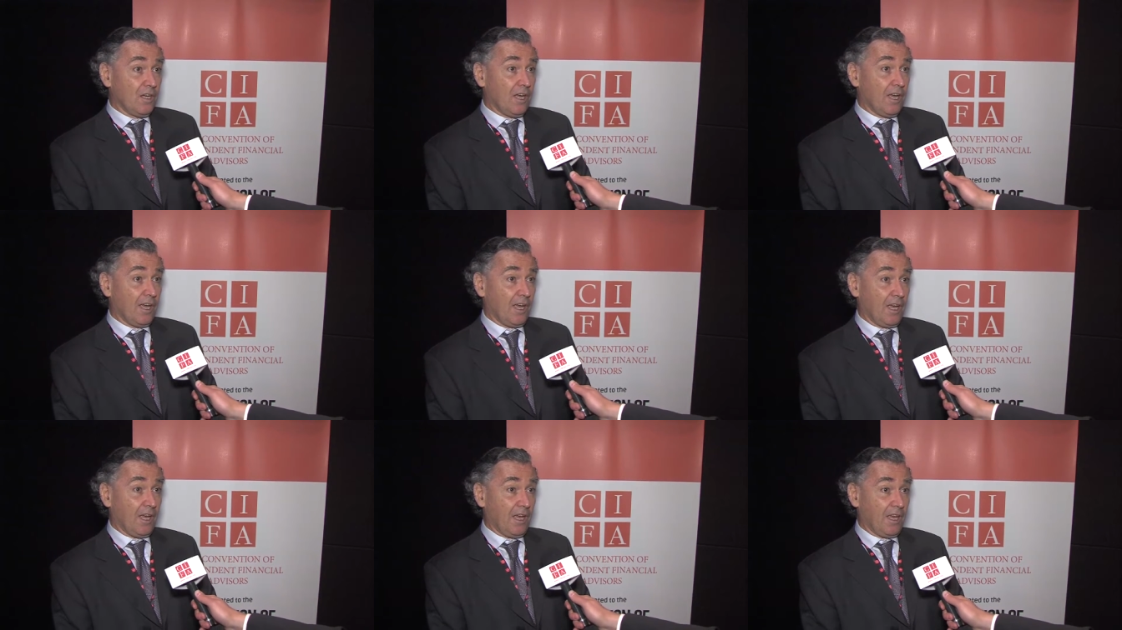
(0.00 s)

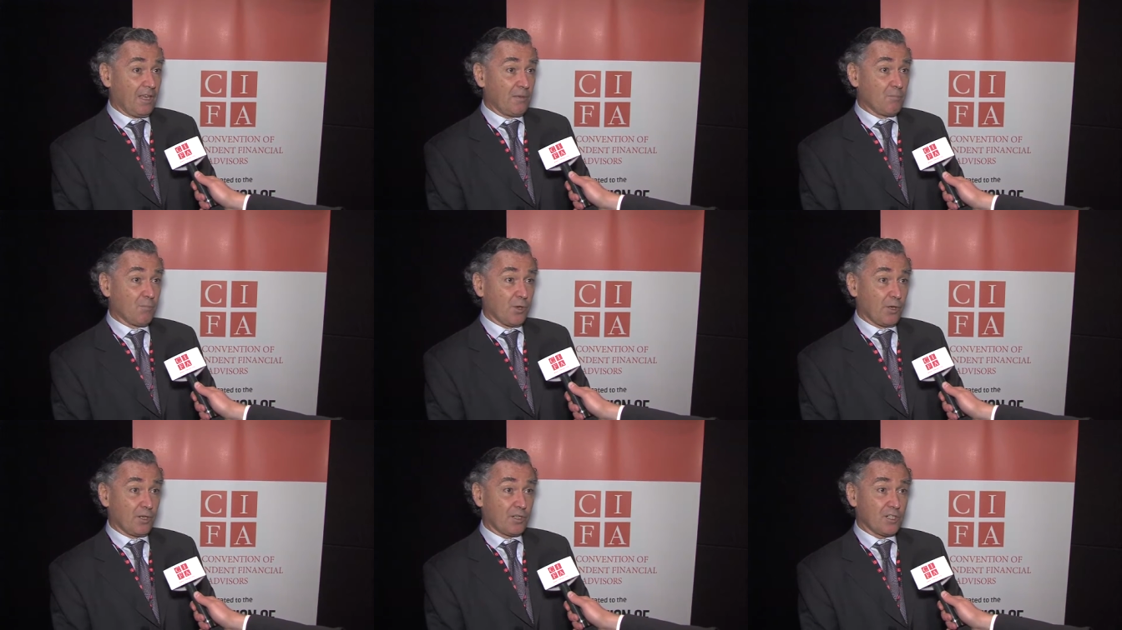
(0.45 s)

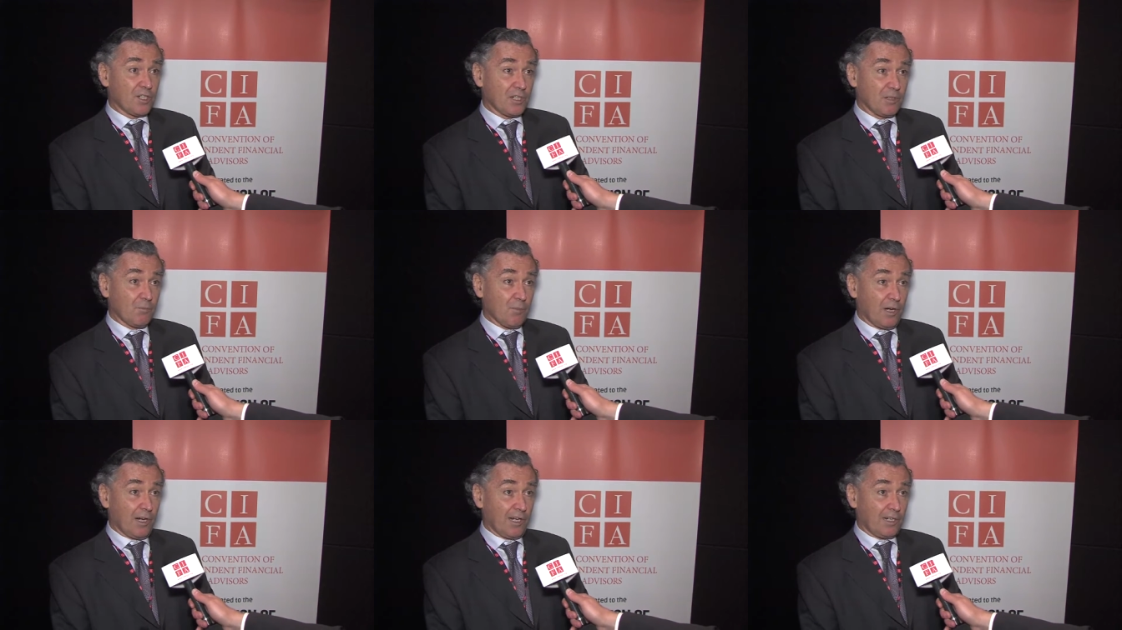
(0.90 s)

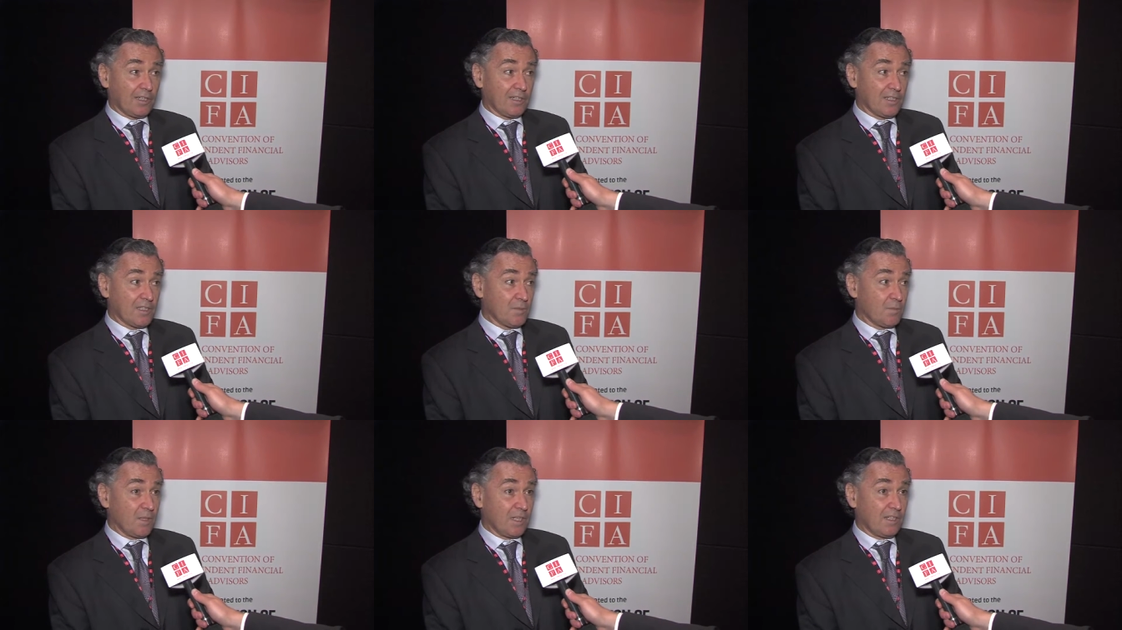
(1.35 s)
Emerging
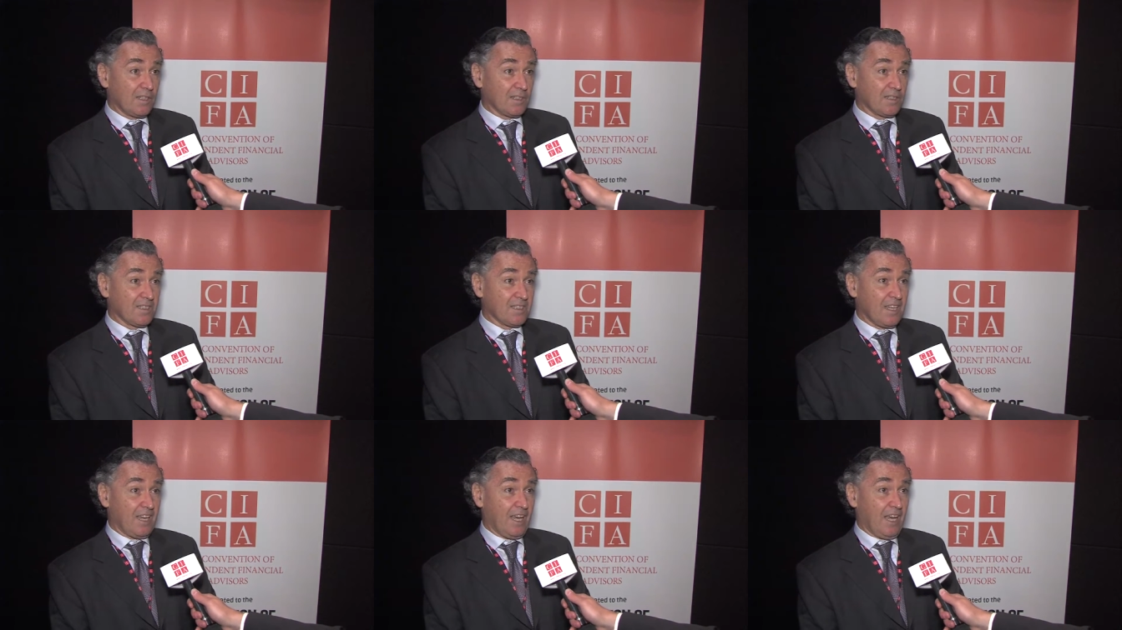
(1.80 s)
markets,
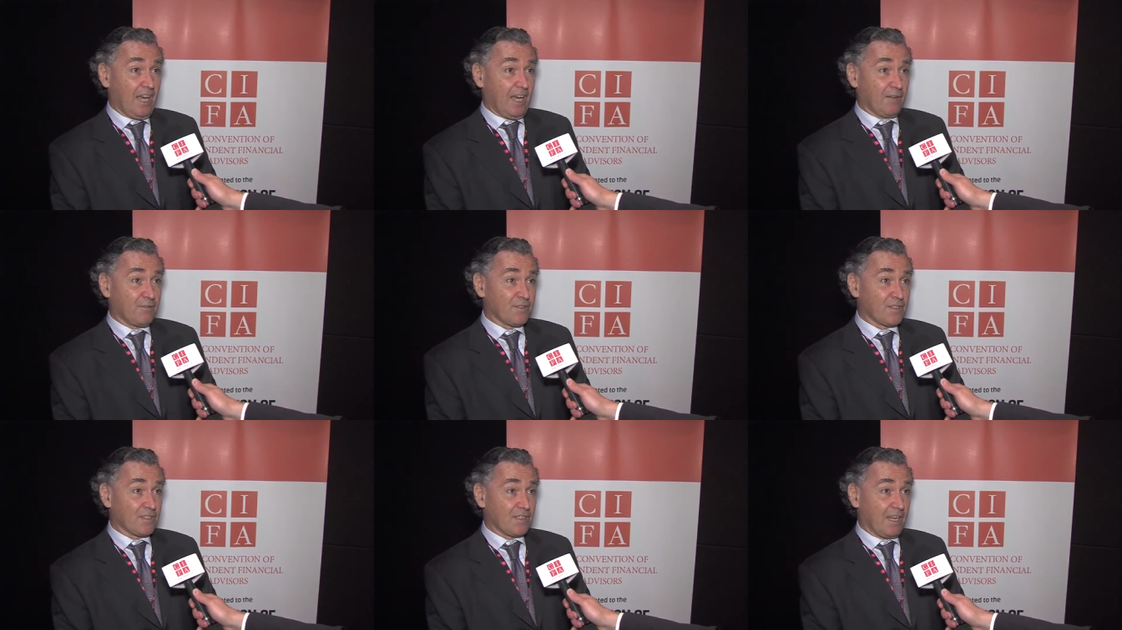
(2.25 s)
because they
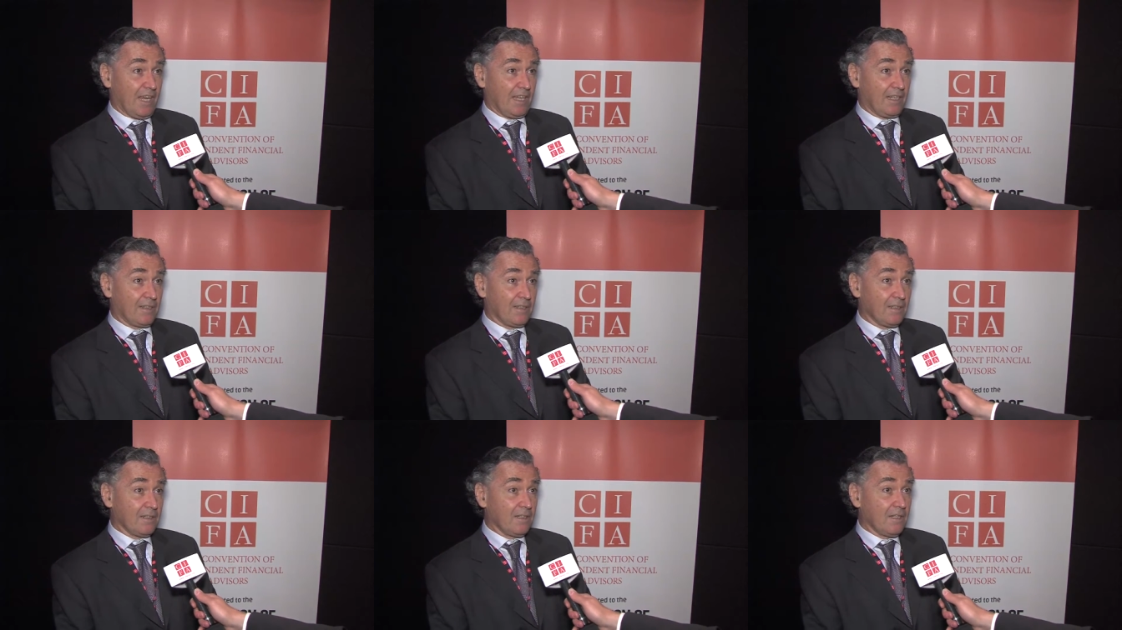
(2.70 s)
have
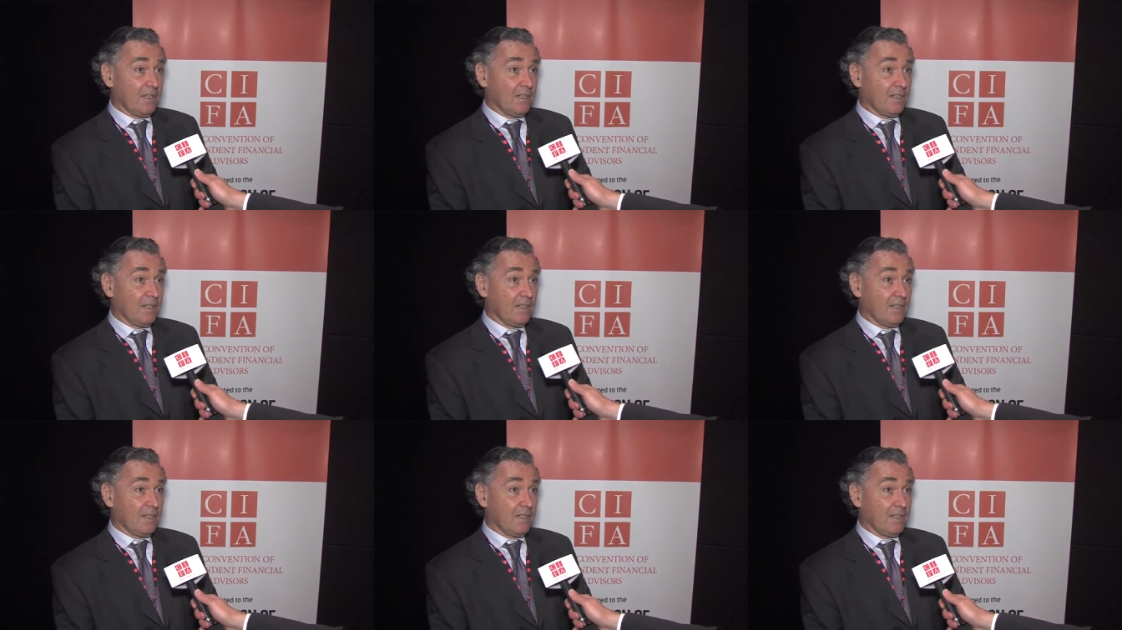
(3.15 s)
scale,